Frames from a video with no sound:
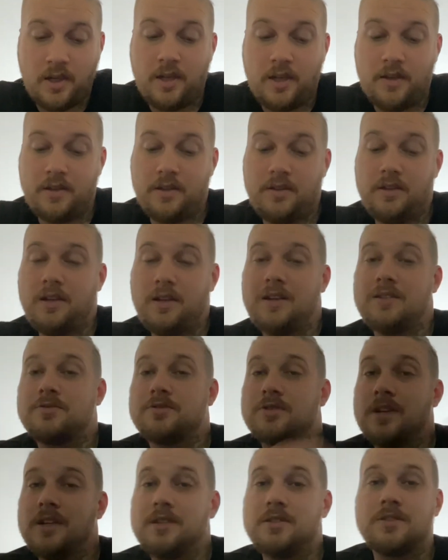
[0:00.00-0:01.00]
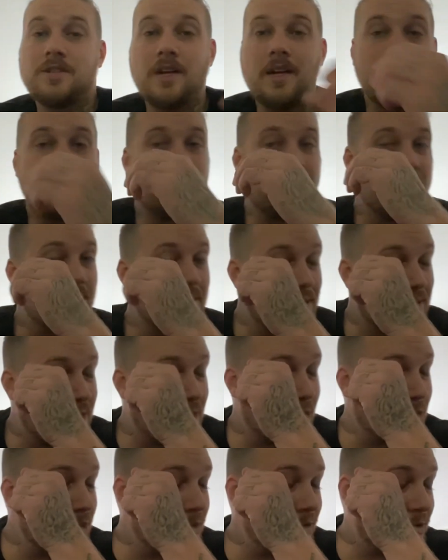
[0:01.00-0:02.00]
Then you got Drake Jackson and
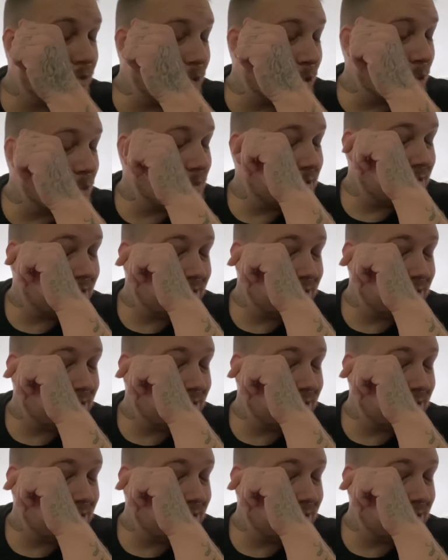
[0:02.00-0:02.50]
Corey Foreman.